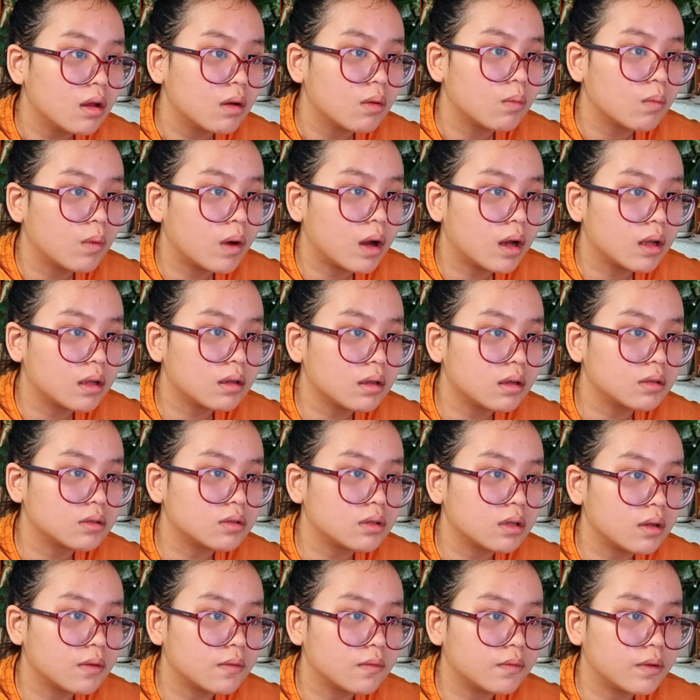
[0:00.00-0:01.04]

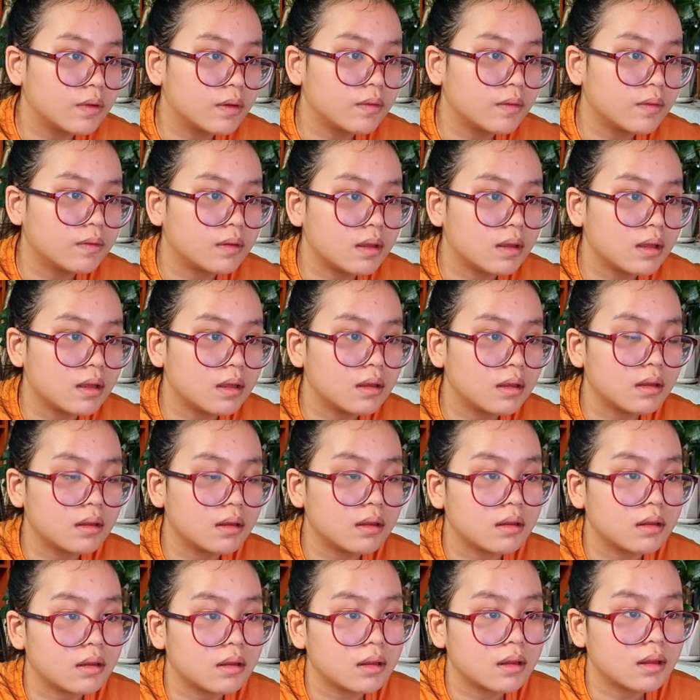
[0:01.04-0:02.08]

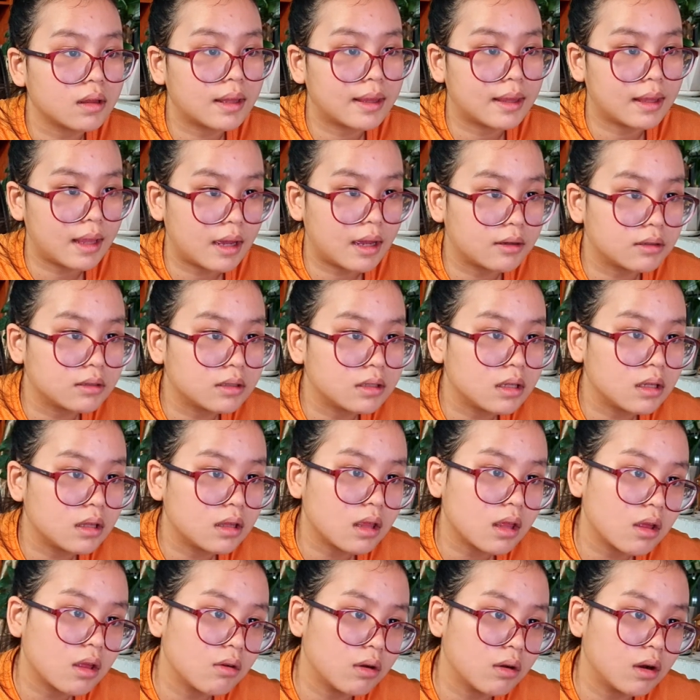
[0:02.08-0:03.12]

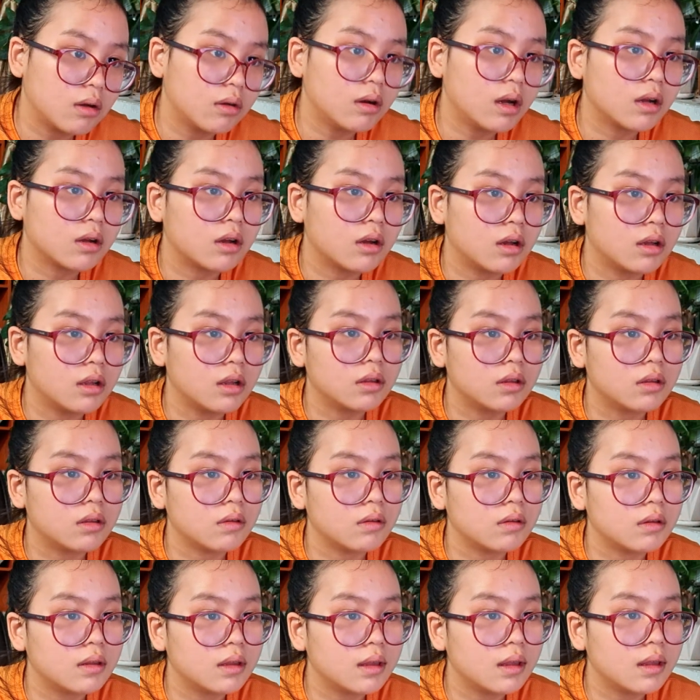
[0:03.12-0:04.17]
€150,000 according
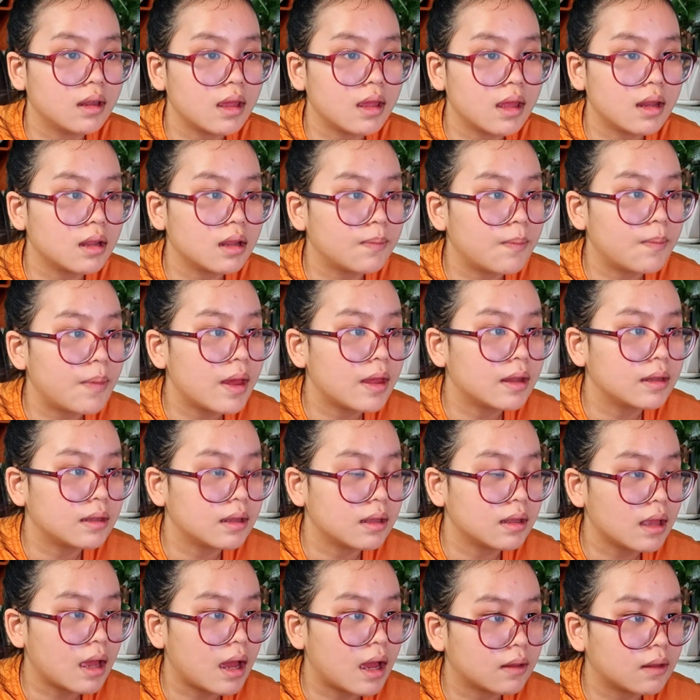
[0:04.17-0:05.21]
to
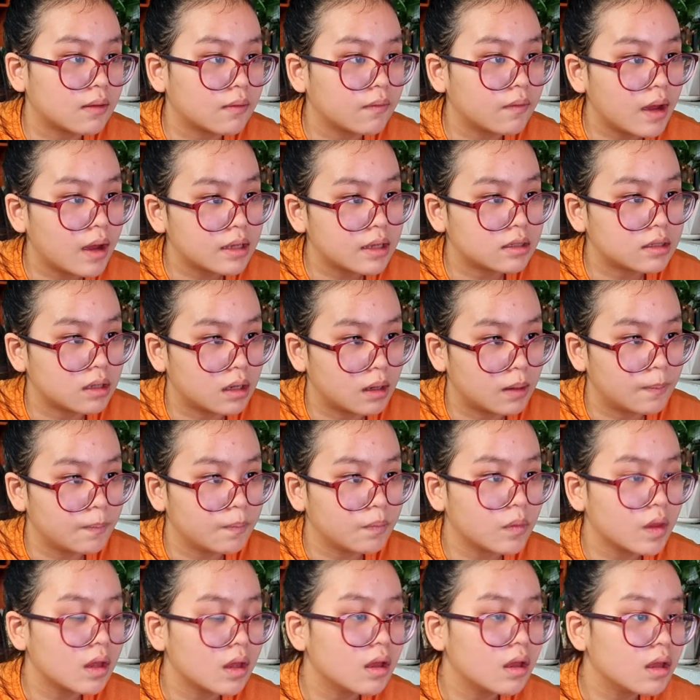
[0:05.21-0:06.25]
independent advisor.
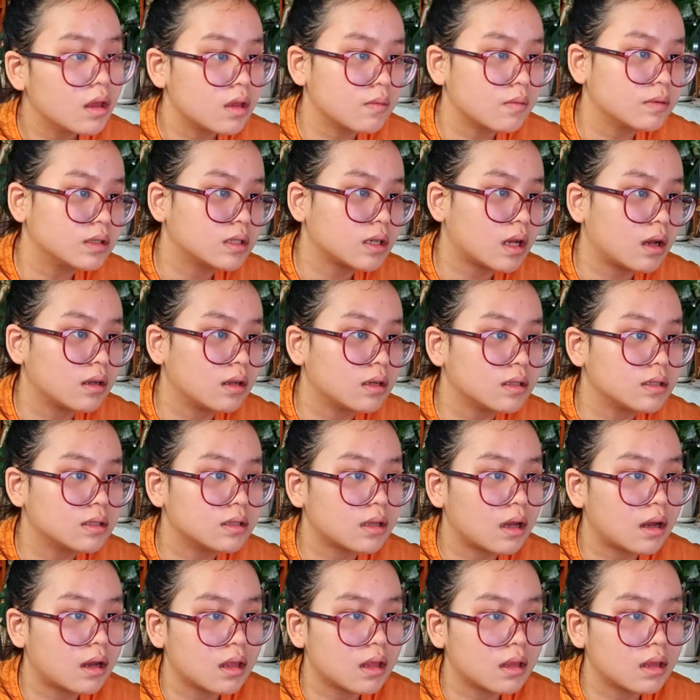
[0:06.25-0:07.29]
If your child is
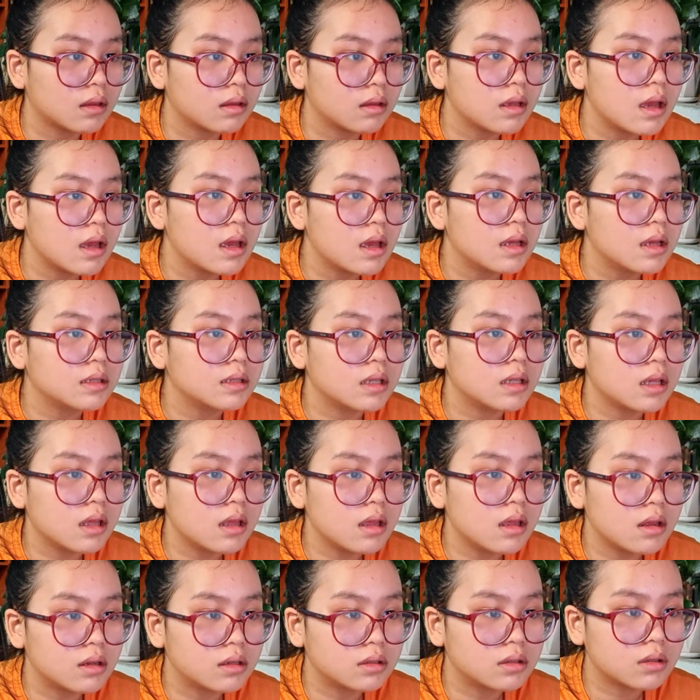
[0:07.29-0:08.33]
starting
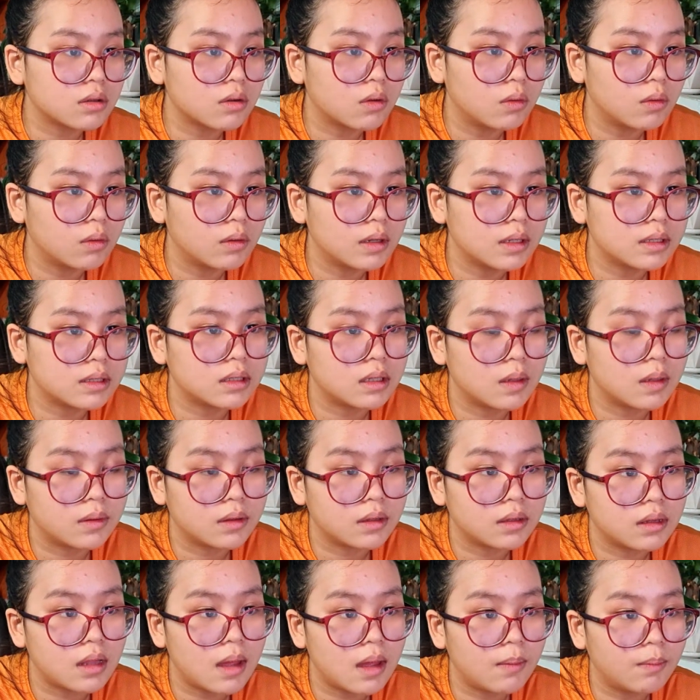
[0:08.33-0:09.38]
senior school this
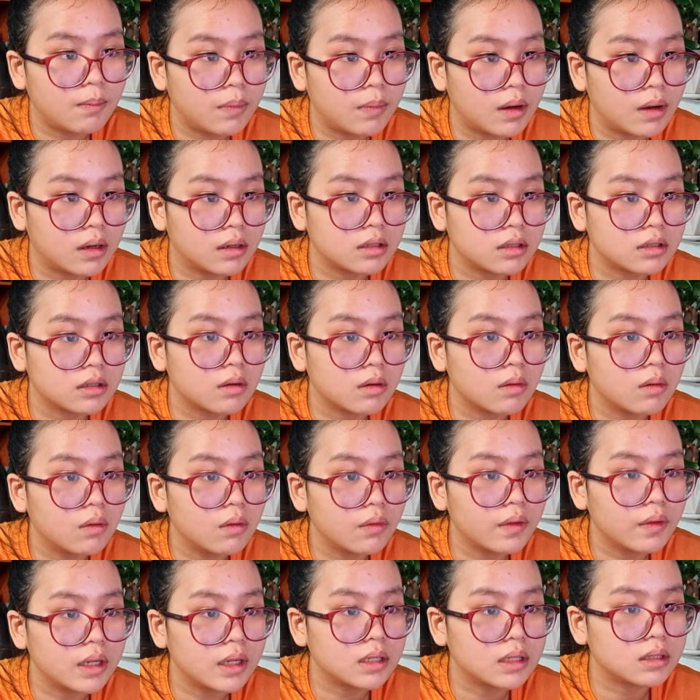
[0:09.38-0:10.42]
September, the
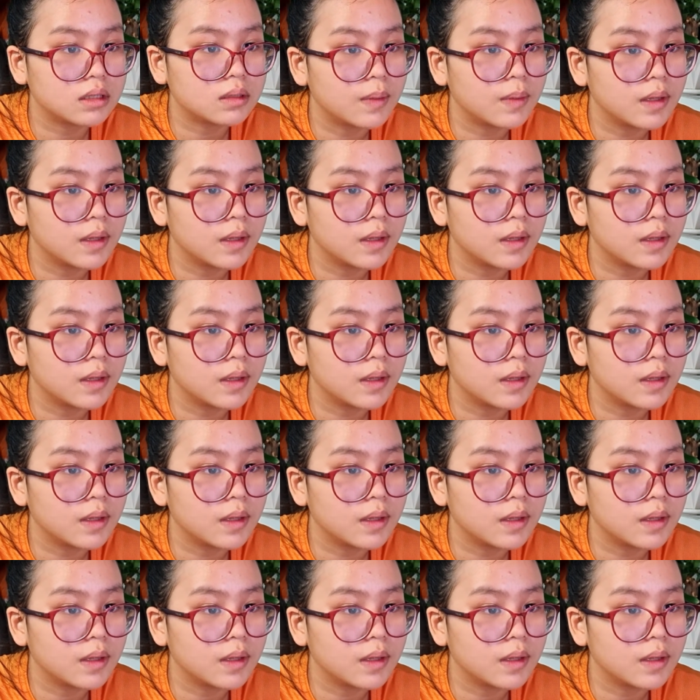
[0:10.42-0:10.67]
school fees